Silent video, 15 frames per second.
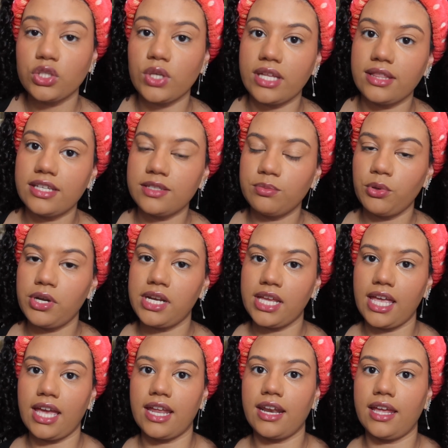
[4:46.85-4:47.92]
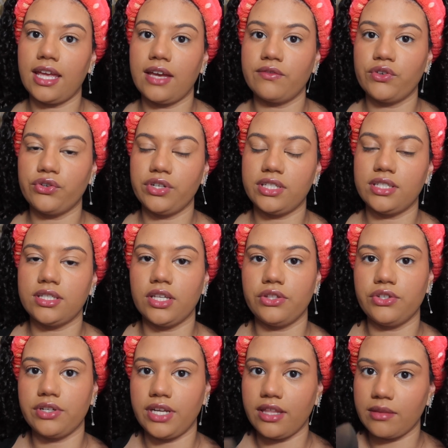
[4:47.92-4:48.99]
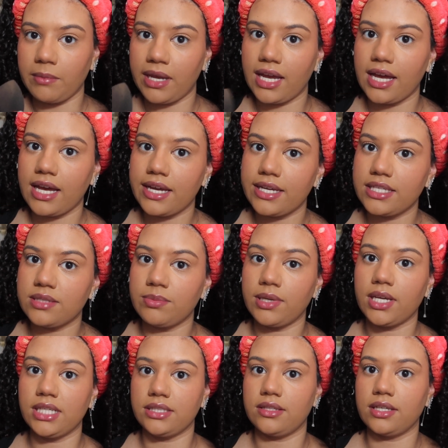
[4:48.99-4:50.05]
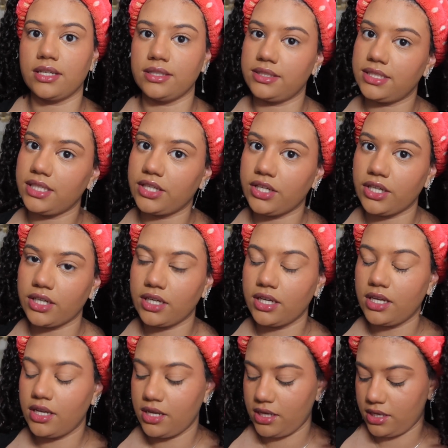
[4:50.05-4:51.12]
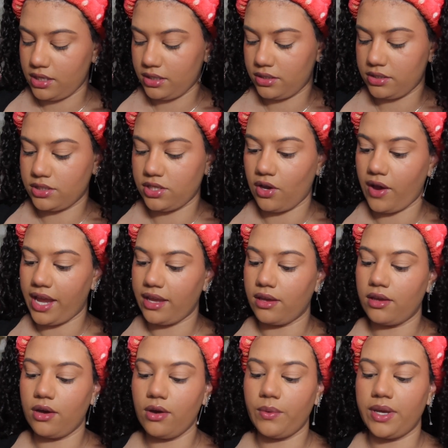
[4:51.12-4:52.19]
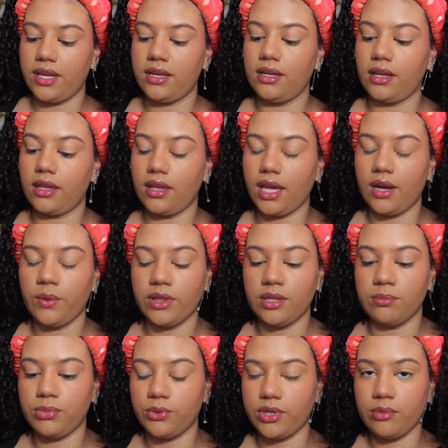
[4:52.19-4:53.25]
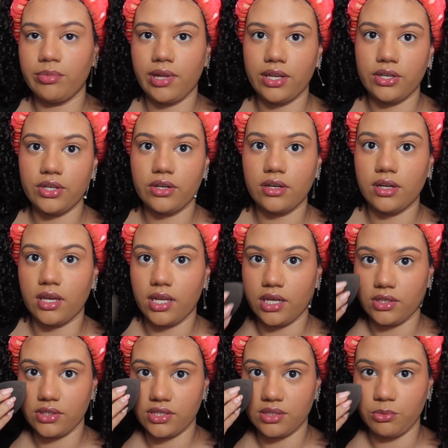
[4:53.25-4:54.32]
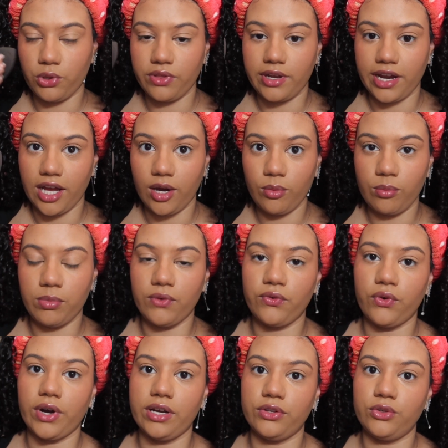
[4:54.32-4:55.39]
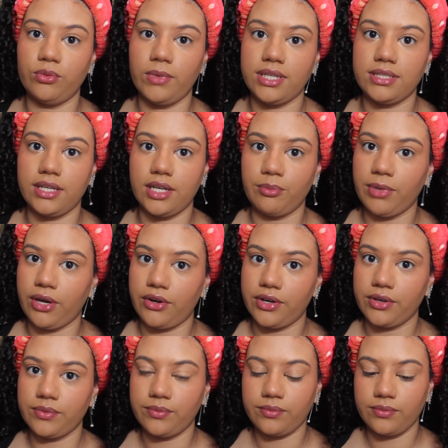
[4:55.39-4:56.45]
So at this point again I have creases underneath my eyes because of the concealer. So I go in again with the Beauty Blender and I just smooth it out before I do my setting powder.